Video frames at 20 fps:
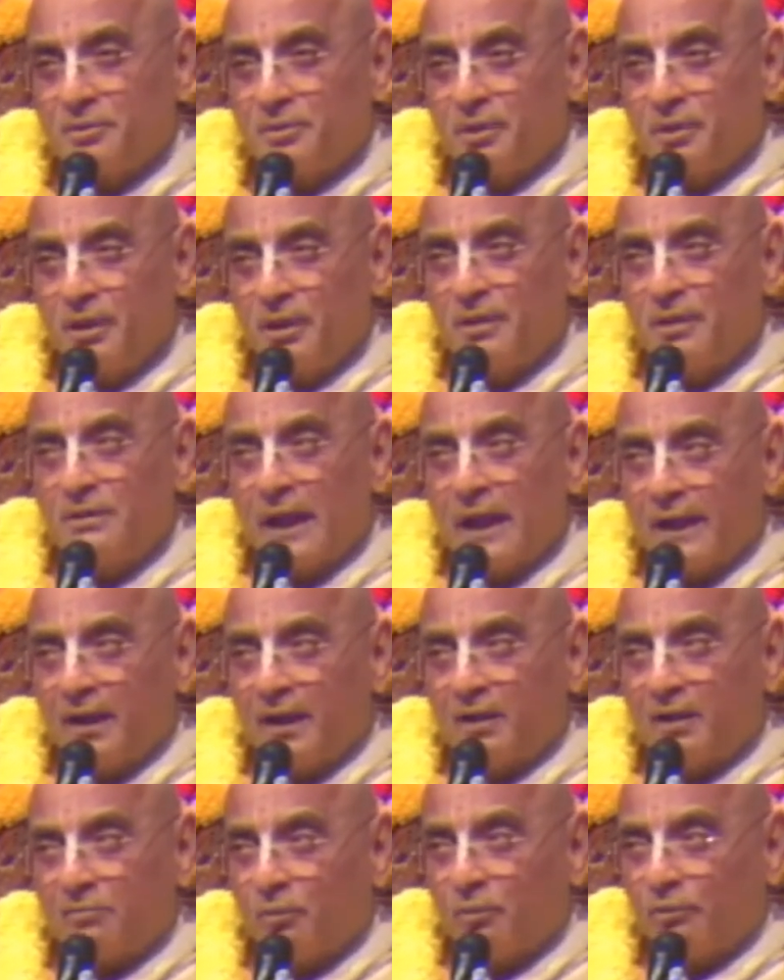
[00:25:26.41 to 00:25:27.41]
In that
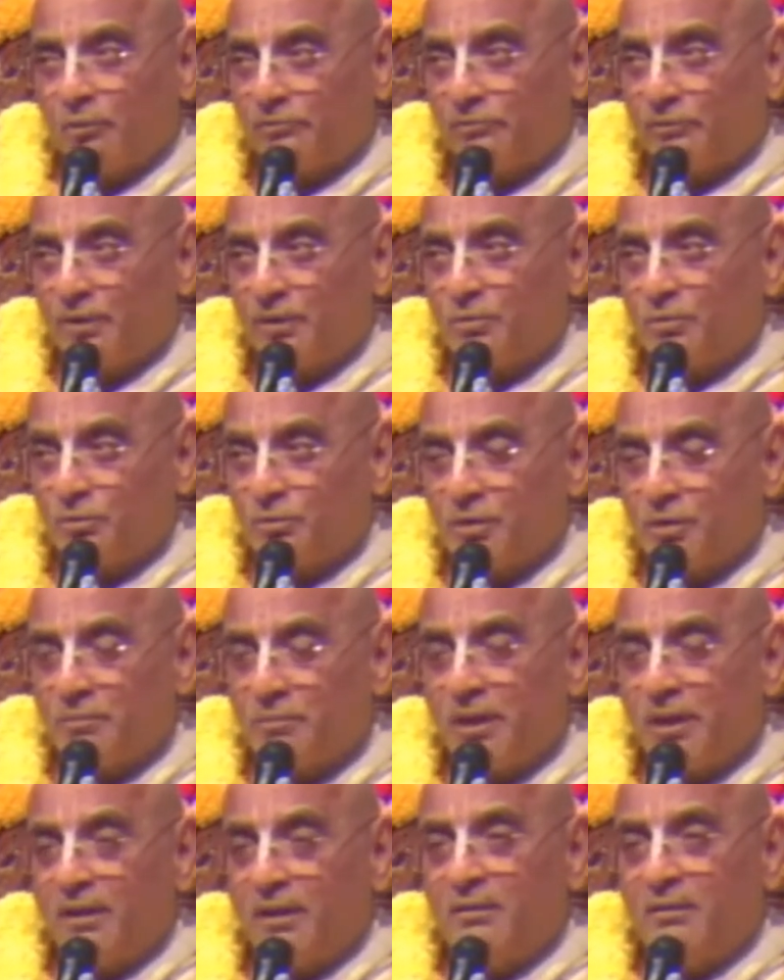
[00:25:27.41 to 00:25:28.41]
atmosphere, to
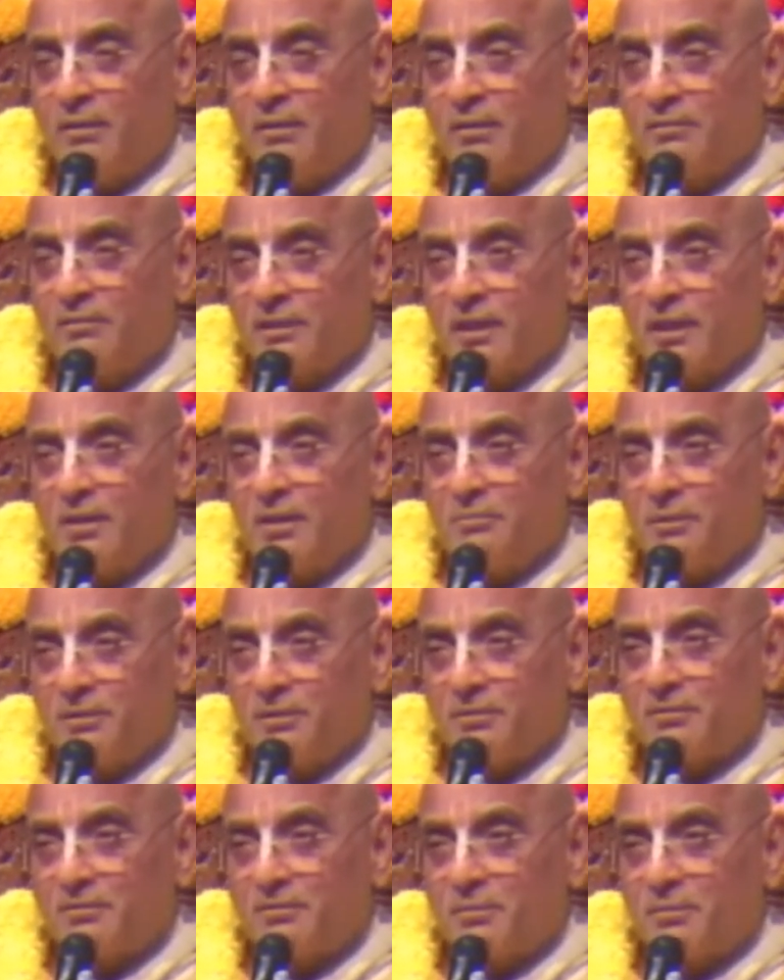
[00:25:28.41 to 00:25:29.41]
remain a celibate,
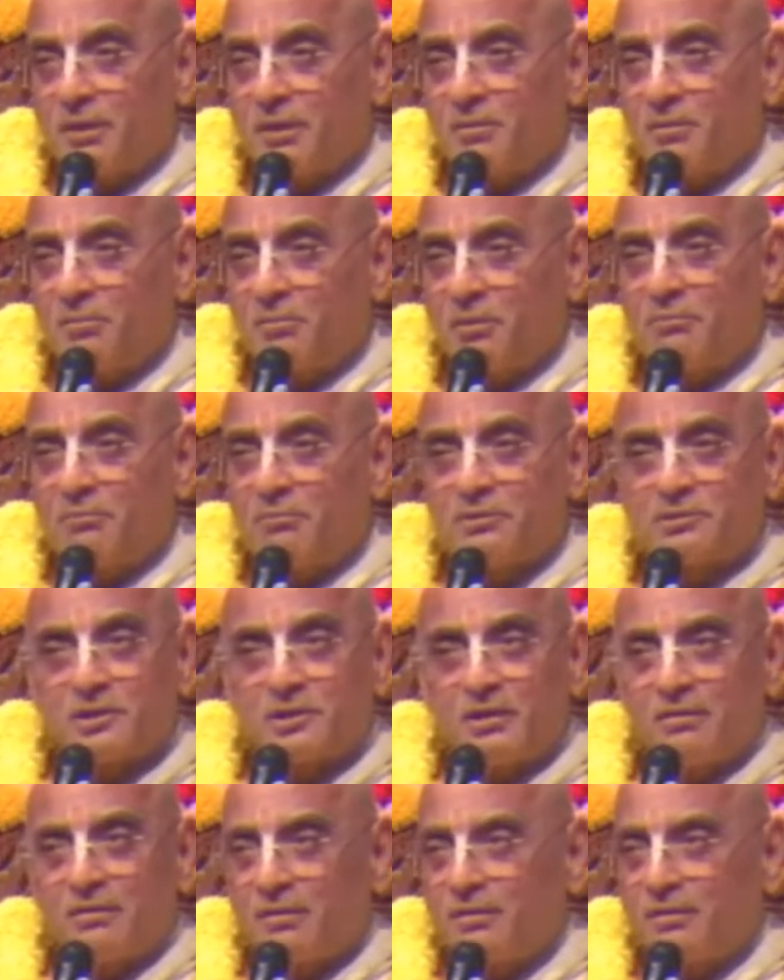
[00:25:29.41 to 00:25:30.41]
remain a
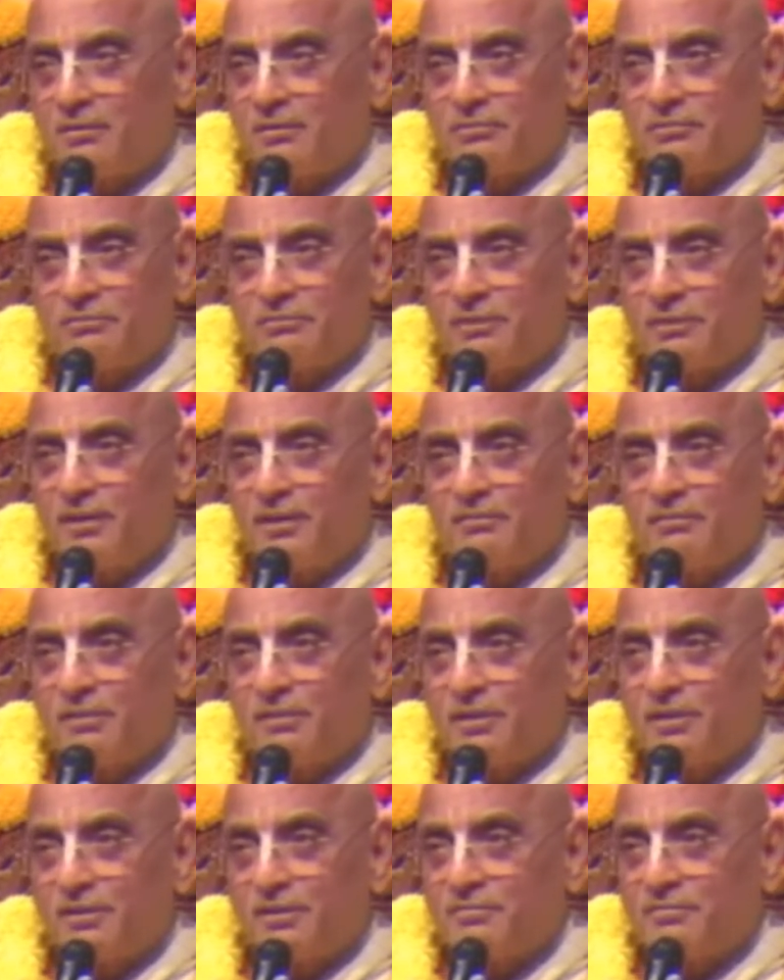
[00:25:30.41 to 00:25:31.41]
brahmachari is very, very
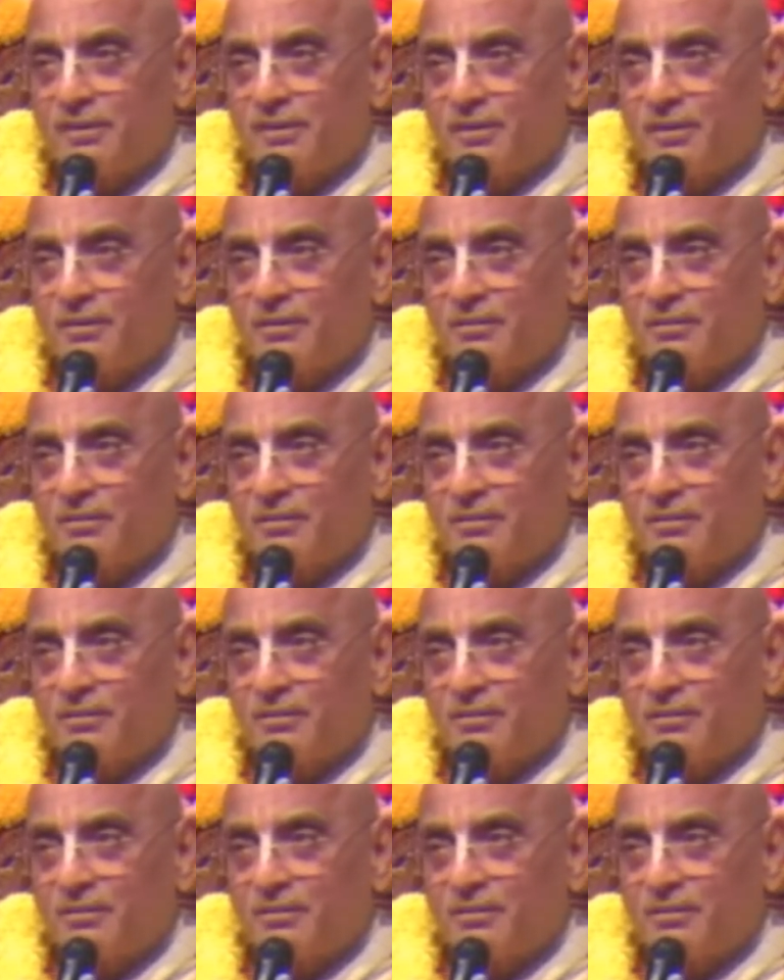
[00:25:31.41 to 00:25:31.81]
difficult.